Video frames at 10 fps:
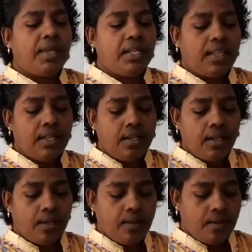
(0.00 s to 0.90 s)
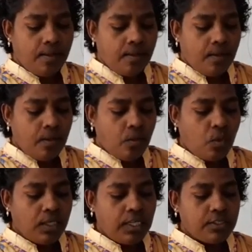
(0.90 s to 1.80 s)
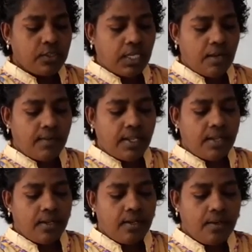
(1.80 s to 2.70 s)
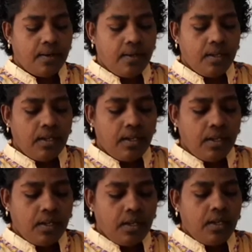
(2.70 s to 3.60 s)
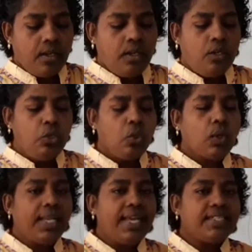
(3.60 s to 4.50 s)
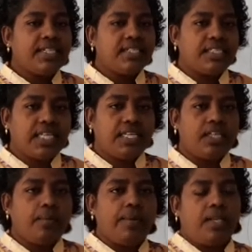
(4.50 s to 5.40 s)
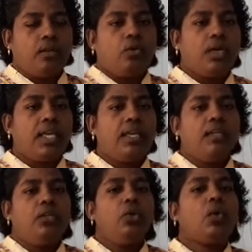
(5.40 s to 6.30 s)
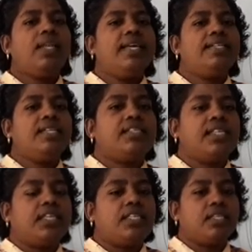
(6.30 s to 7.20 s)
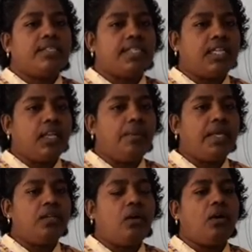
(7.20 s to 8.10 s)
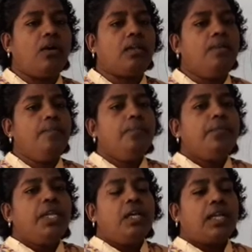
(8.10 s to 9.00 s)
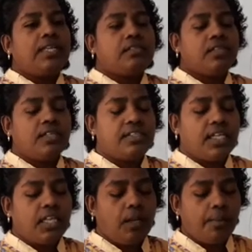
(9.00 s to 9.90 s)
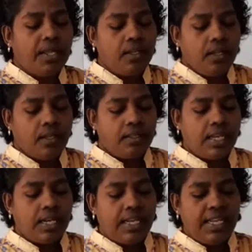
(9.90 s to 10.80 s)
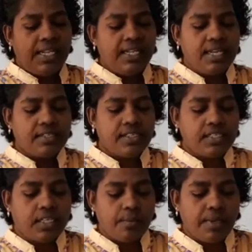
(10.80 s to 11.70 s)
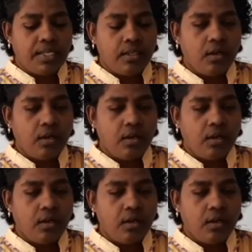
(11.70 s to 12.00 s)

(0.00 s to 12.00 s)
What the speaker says: then what else you have learned? Nucleated settlement. Okay, nucleated settlement or clustered settlement, then linear settlement.